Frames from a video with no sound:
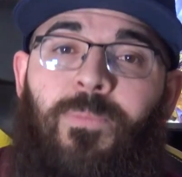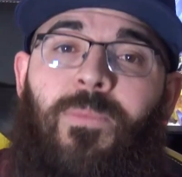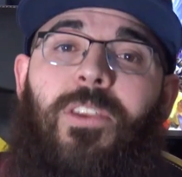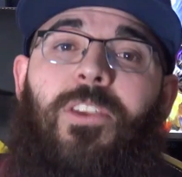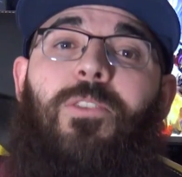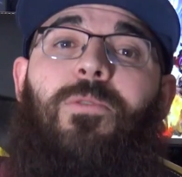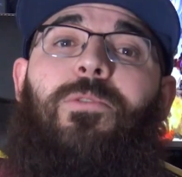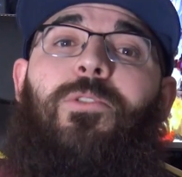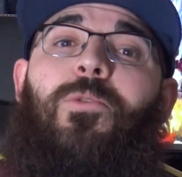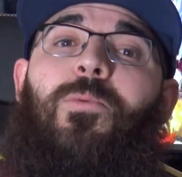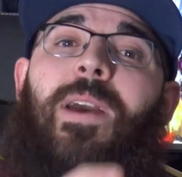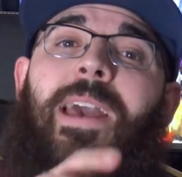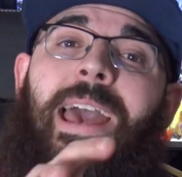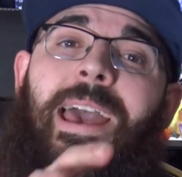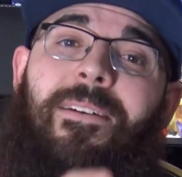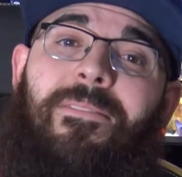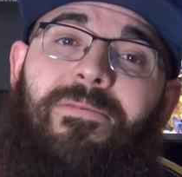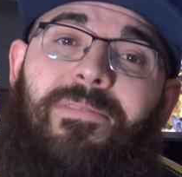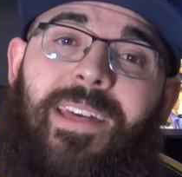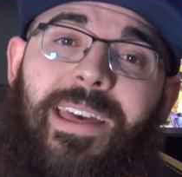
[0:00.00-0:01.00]
You do
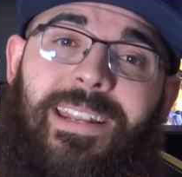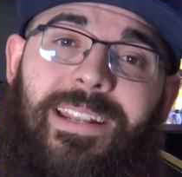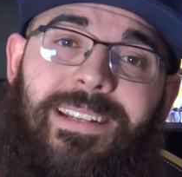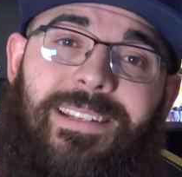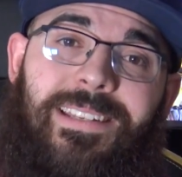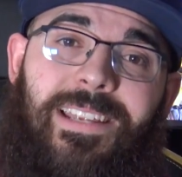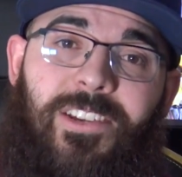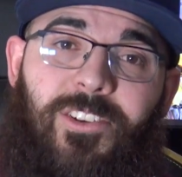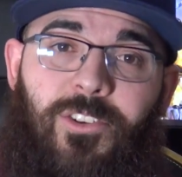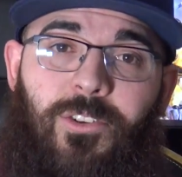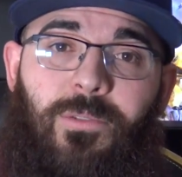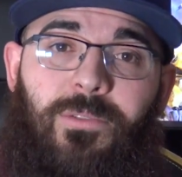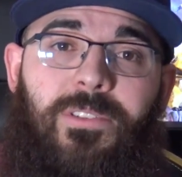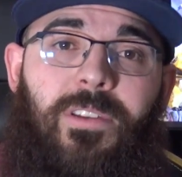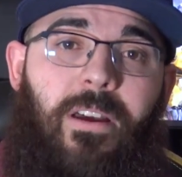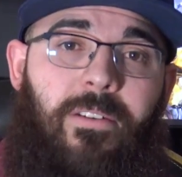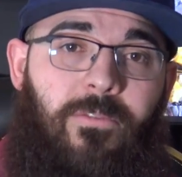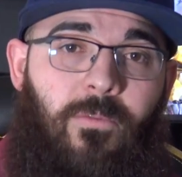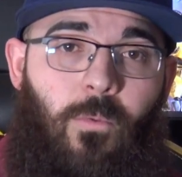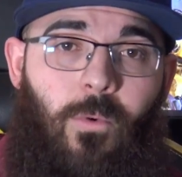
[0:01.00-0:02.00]
have that additional
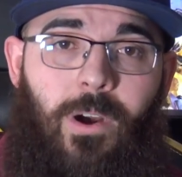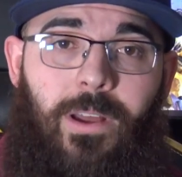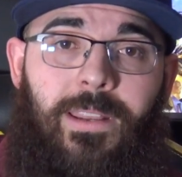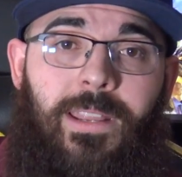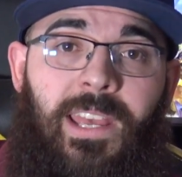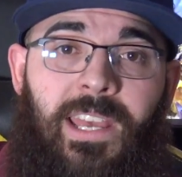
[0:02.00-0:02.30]
Tough 1.